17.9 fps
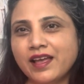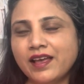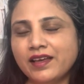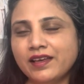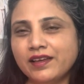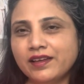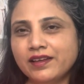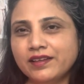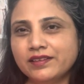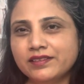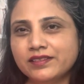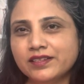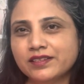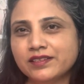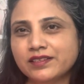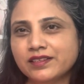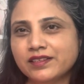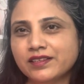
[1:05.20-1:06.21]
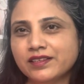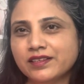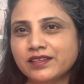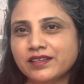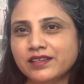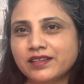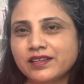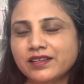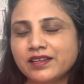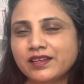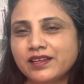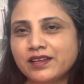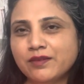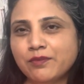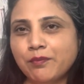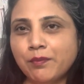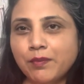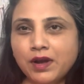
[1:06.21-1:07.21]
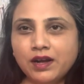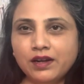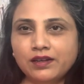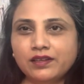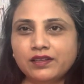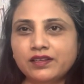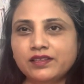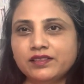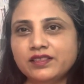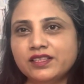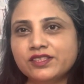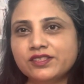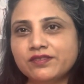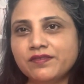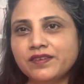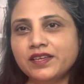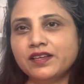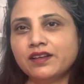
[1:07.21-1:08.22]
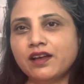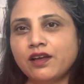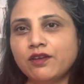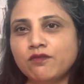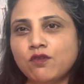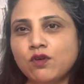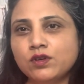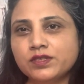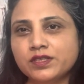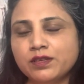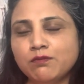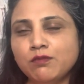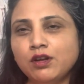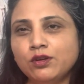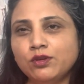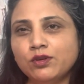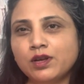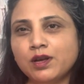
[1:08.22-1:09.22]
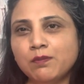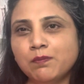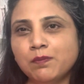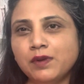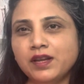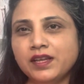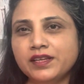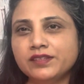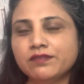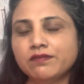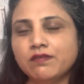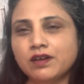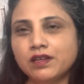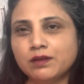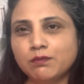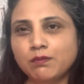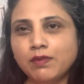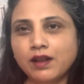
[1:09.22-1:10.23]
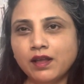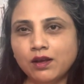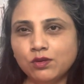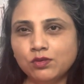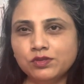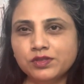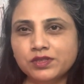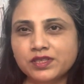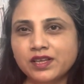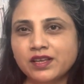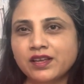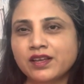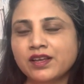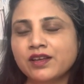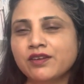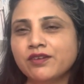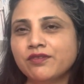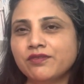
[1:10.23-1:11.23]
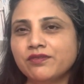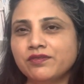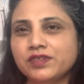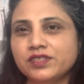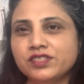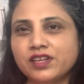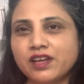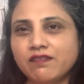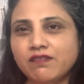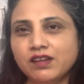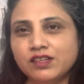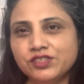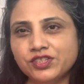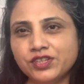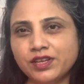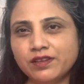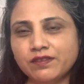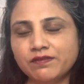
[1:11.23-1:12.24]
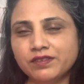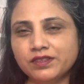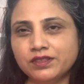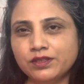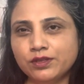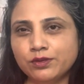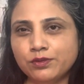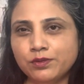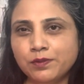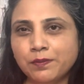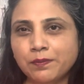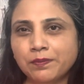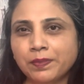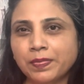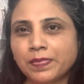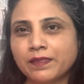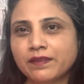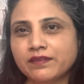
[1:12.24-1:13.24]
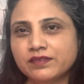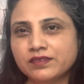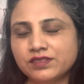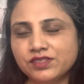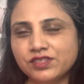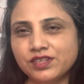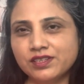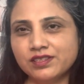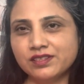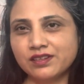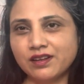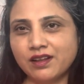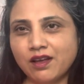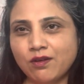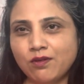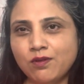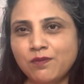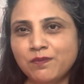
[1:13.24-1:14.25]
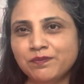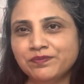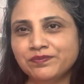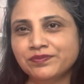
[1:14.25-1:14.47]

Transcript: And but in this week I was able to complete one blouse, which I will share with you just now.